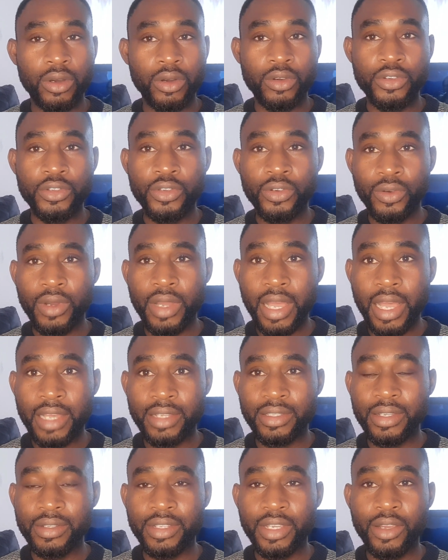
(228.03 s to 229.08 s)
on you
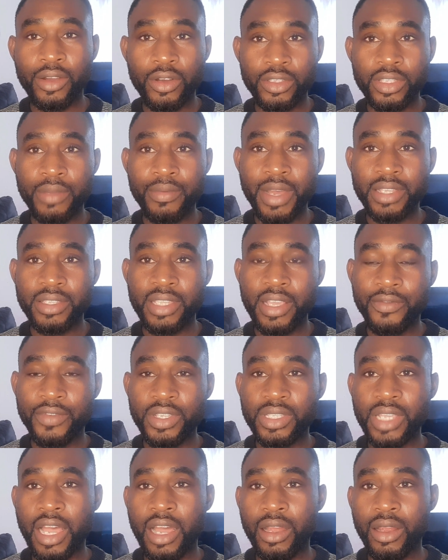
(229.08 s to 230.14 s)
as the customer
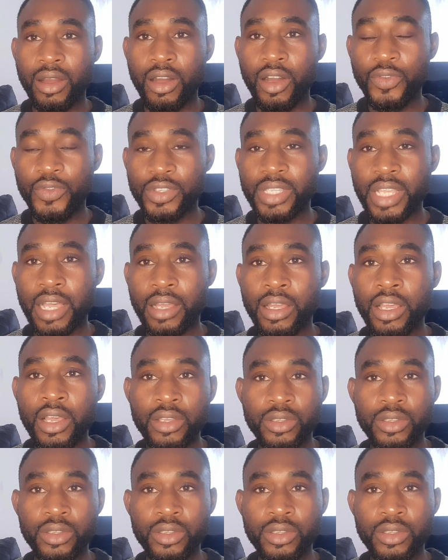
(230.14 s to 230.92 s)
service officer.